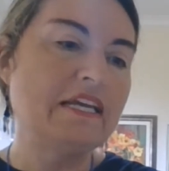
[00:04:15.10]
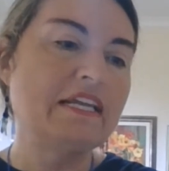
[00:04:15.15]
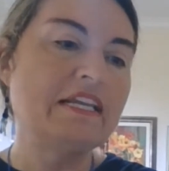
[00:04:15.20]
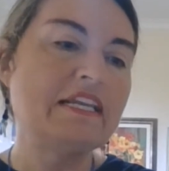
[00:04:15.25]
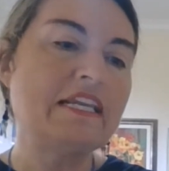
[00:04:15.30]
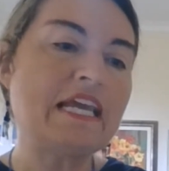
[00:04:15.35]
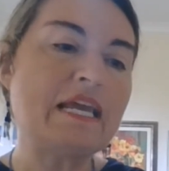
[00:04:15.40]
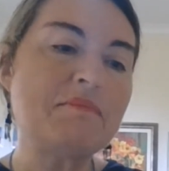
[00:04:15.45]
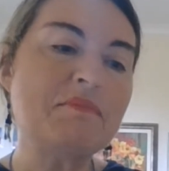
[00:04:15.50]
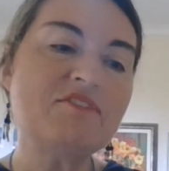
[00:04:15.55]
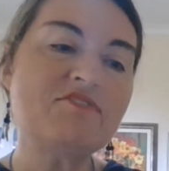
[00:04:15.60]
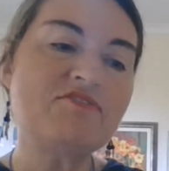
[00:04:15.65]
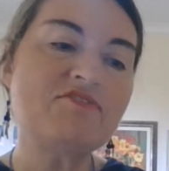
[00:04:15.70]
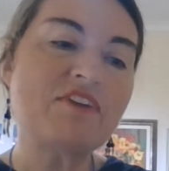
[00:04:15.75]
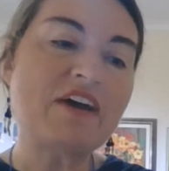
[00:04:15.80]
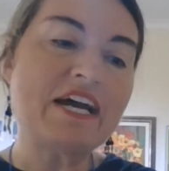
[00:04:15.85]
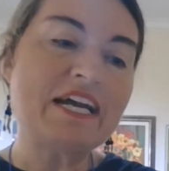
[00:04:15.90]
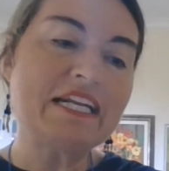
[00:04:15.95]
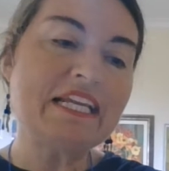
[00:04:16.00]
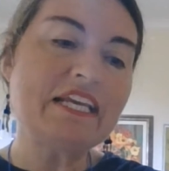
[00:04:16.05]
Naaman
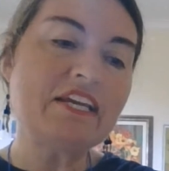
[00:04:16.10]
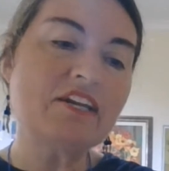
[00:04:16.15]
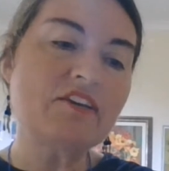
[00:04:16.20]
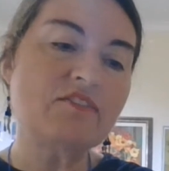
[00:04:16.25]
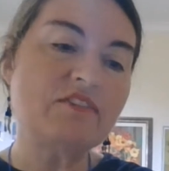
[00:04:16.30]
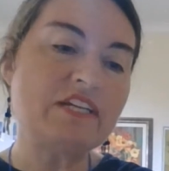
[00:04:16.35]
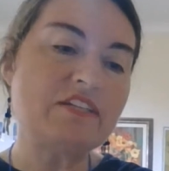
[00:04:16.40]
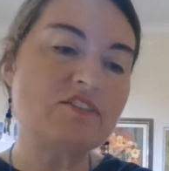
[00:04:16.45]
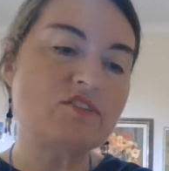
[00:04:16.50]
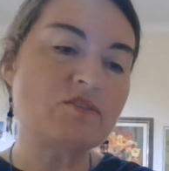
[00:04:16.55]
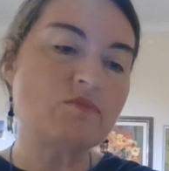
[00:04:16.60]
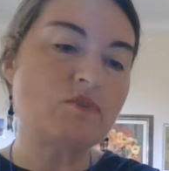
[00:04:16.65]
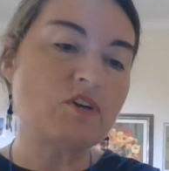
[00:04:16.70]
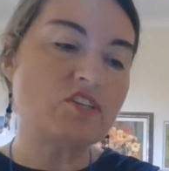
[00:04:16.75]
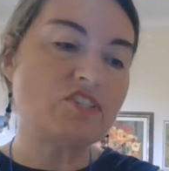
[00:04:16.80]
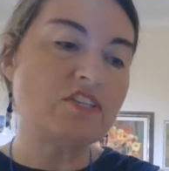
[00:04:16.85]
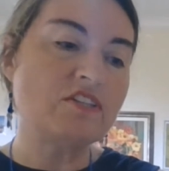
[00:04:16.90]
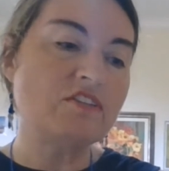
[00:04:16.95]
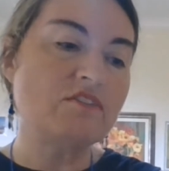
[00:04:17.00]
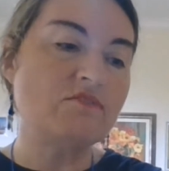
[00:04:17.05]
finally agreed to
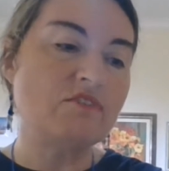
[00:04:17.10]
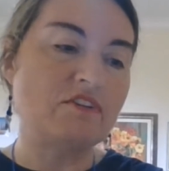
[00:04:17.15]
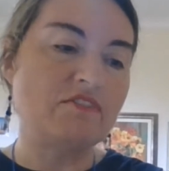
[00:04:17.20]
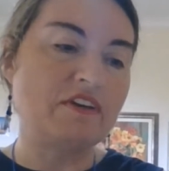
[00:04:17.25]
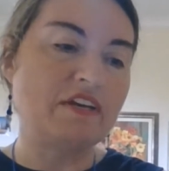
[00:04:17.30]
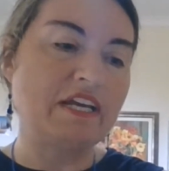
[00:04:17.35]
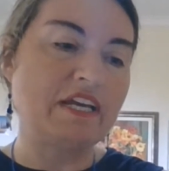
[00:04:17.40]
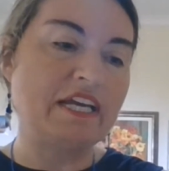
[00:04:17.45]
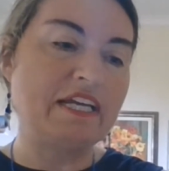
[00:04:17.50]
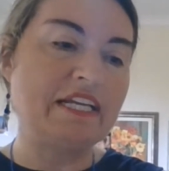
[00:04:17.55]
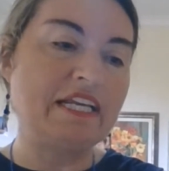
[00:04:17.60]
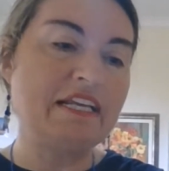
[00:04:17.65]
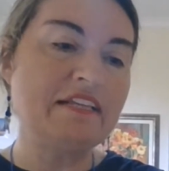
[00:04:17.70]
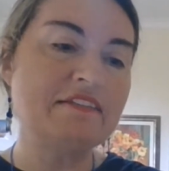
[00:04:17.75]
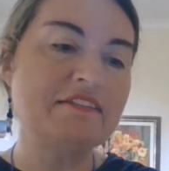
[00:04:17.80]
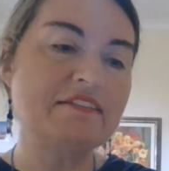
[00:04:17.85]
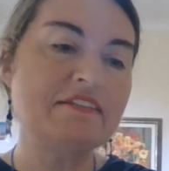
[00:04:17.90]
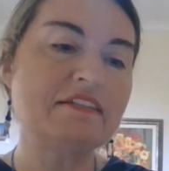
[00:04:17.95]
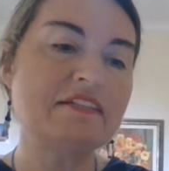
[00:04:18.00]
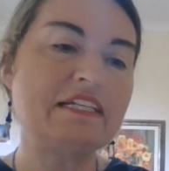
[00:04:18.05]
wash in the river, and
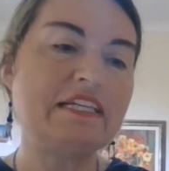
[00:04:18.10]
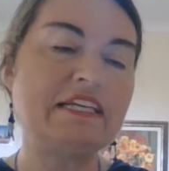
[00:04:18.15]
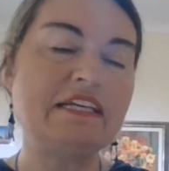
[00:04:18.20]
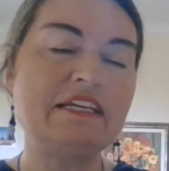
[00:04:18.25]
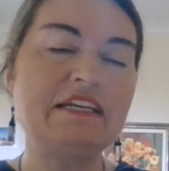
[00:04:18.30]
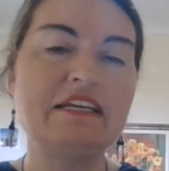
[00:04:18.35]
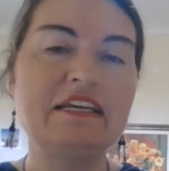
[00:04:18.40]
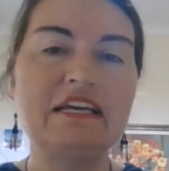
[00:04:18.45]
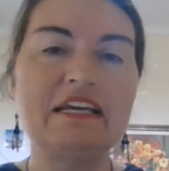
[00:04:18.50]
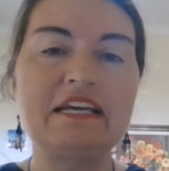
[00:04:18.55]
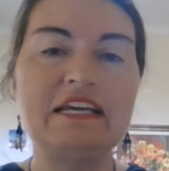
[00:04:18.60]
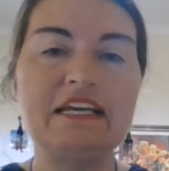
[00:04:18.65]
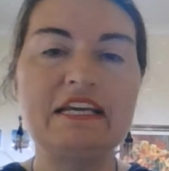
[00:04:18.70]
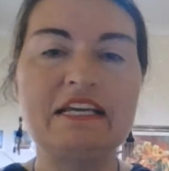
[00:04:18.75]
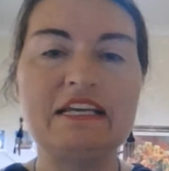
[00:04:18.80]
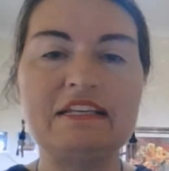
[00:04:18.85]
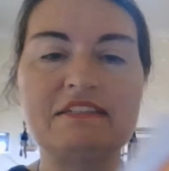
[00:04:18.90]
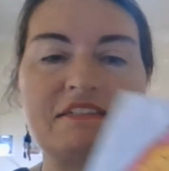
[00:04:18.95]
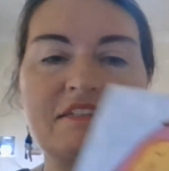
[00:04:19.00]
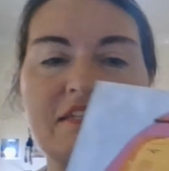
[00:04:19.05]
instantly
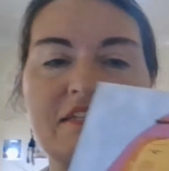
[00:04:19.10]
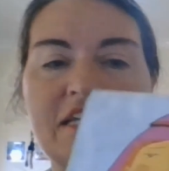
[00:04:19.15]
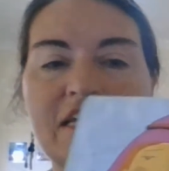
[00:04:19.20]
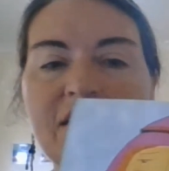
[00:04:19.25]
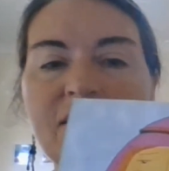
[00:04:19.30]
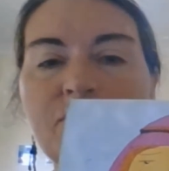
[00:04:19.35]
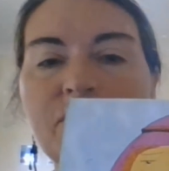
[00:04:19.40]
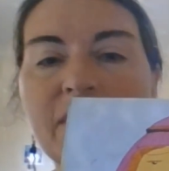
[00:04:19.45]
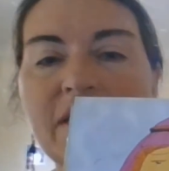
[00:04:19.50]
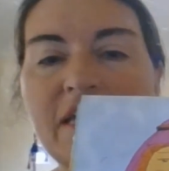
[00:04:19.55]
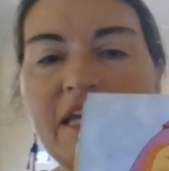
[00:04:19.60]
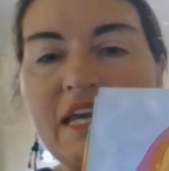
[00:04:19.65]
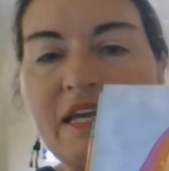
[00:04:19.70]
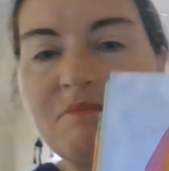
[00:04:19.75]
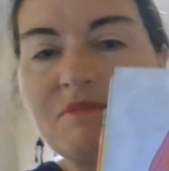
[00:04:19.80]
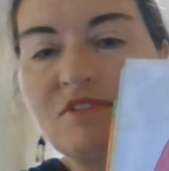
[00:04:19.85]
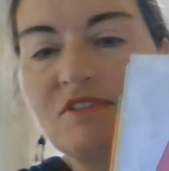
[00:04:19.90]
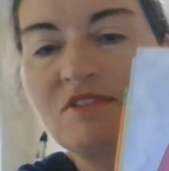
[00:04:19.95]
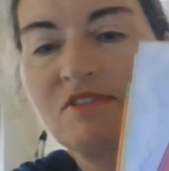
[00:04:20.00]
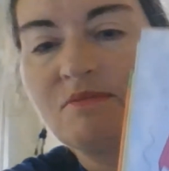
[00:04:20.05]
his skin became
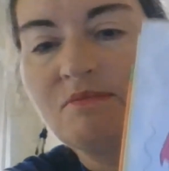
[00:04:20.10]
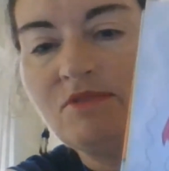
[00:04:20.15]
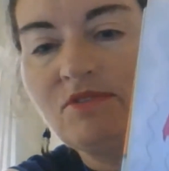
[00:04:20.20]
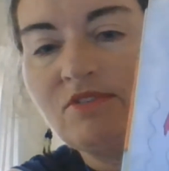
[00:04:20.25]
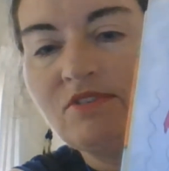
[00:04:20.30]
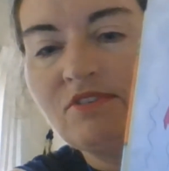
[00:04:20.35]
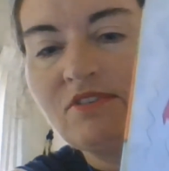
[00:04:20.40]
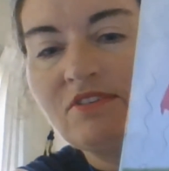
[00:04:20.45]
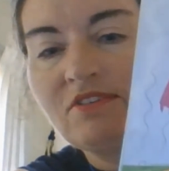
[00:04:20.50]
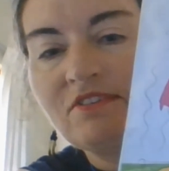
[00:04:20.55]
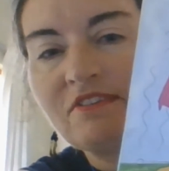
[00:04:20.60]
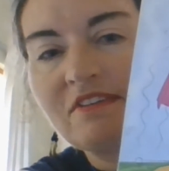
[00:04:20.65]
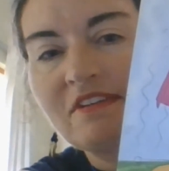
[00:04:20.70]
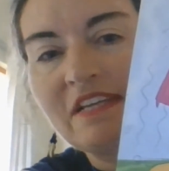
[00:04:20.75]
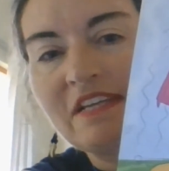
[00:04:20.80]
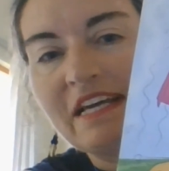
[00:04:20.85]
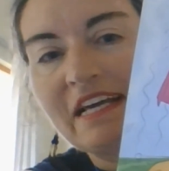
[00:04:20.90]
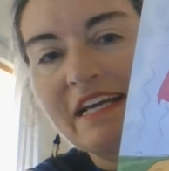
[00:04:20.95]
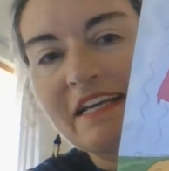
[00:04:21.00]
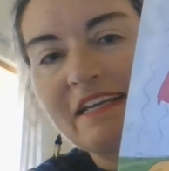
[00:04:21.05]
smooth
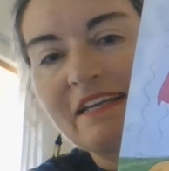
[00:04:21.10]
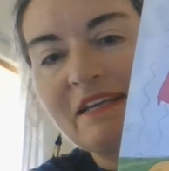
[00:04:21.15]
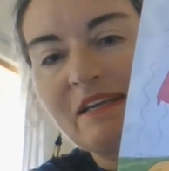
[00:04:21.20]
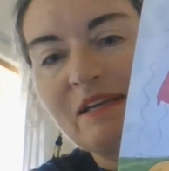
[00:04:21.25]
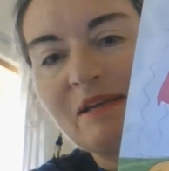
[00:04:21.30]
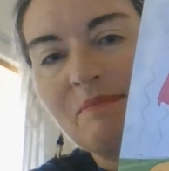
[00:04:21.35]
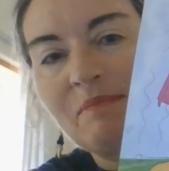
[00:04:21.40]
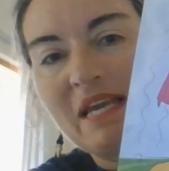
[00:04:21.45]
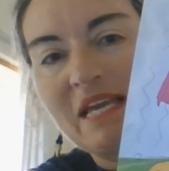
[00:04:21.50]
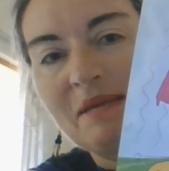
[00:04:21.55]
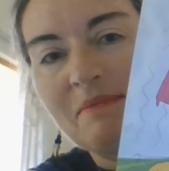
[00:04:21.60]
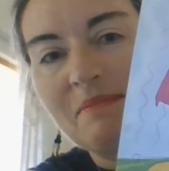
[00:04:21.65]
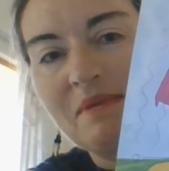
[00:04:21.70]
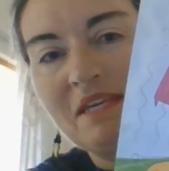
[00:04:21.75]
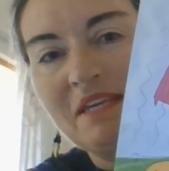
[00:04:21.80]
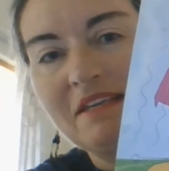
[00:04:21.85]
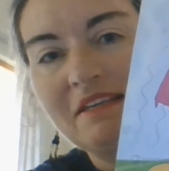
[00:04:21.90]
like a baby.